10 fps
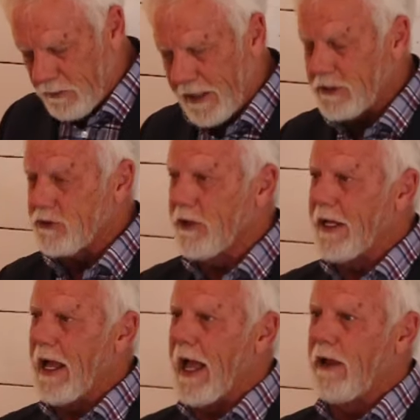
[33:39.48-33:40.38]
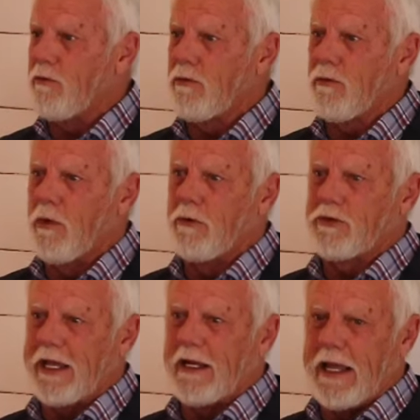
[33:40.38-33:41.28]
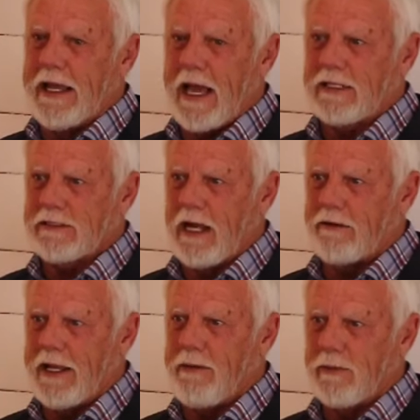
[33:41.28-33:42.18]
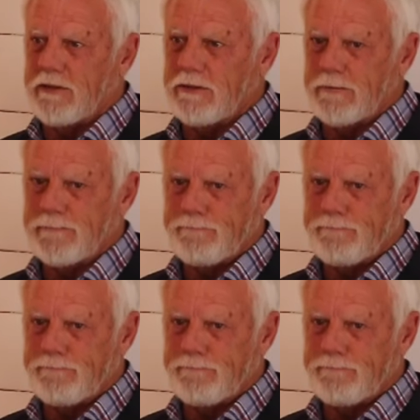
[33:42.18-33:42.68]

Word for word: ministry and routinely cast out demons?